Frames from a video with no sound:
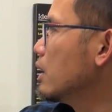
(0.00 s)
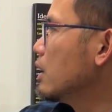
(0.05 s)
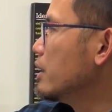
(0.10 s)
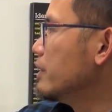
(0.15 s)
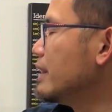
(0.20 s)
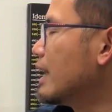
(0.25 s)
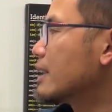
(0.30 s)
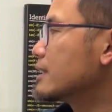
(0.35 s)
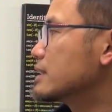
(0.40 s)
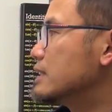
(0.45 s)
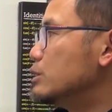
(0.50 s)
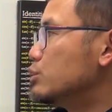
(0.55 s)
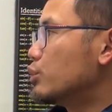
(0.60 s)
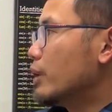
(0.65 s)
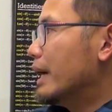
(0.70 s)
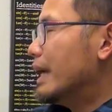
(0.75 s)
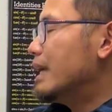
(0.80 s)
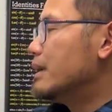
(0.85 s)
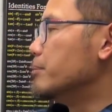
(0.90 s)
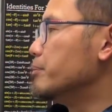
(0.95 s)

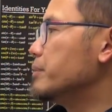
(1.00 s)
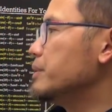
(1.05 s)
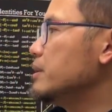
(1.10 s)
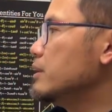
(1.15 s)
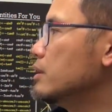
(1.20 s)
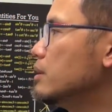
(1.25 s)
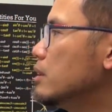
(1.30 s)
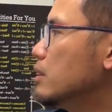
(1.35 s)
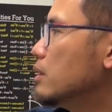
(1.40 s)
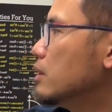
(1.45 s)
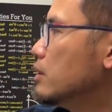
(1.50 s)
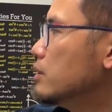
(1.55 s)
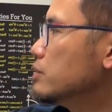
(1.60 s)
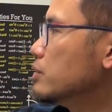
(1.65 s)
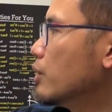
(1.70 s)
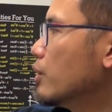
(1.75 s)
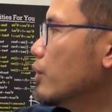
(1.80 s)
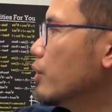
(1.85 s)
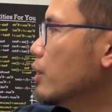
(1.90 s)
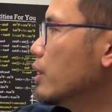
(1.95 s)
non-zero a and b.
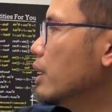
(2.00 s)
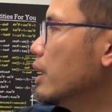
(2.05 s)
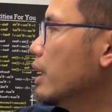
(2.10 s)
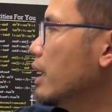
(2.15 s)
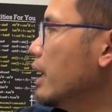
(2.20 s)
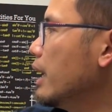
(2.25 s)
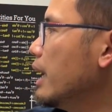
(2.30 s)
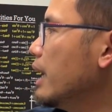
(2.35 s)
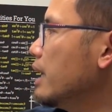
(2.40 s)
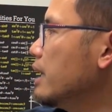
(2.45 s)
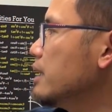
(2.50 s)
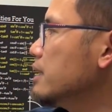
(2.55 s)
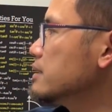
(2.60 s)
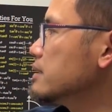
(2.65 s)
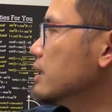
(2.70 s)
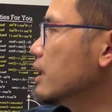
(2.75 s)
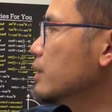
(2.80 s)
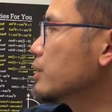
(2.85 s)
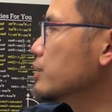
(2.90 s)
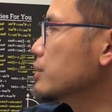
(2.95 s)
So a is
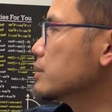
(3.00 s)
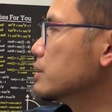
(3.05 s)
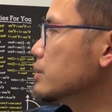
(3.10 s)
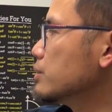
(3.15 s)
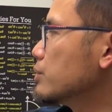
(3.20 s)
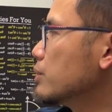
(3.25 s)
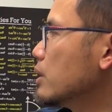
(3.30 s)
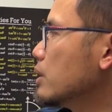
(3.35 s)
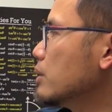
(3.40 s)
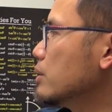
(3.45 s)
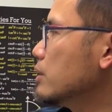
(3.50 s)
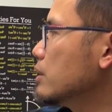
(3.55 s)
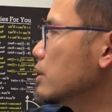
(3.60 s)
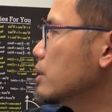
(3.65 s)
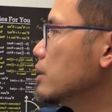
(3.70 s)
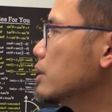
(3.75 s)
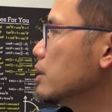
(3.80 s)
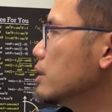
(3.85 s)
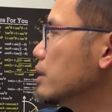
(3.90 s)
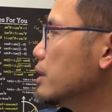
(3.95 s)
not equal to zero,
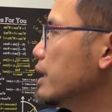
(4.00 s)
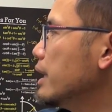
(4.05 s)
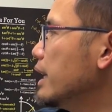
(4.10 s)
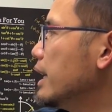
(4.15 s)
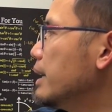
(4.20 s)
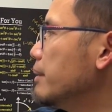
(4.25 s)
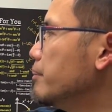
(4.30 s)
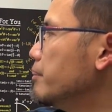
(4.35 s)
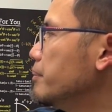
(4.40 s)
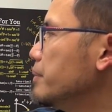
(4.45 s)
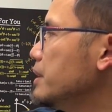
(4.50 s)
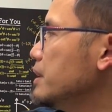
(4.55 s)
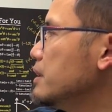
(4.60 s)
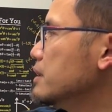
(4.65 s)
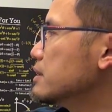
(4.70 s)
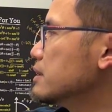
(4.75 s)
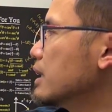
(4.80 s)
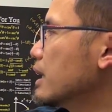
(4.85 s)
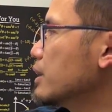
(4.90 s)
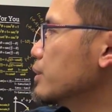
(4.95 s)
and b
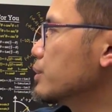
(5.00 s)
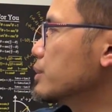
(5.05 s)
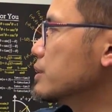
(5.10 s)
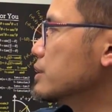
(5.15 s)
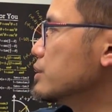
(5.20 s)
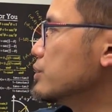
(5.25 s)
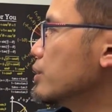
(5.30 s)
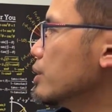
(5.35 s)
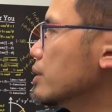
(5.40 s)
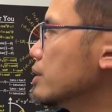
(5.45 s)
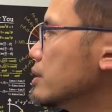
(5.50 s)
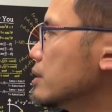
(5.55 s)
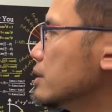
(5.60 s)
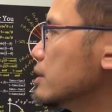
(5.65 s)
is not equal to zero.